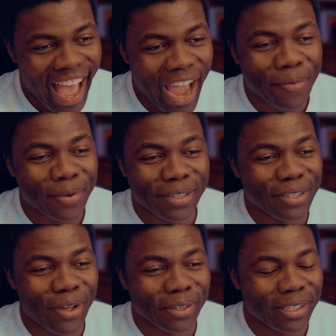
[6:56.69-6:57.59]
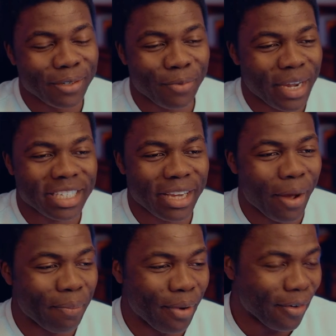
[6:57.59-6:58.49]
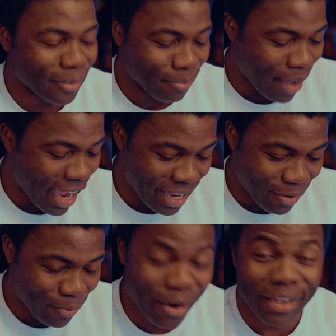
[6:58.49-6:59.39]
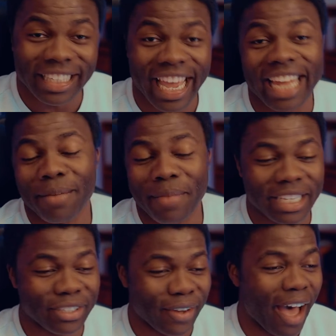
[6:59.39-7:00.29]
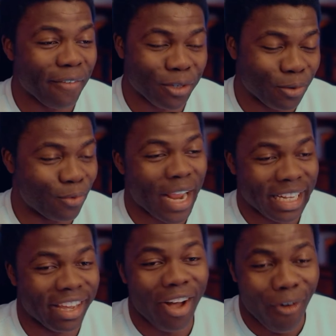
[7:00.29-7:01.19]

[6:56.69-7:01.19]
I would not wish upon my worst enemies to have to render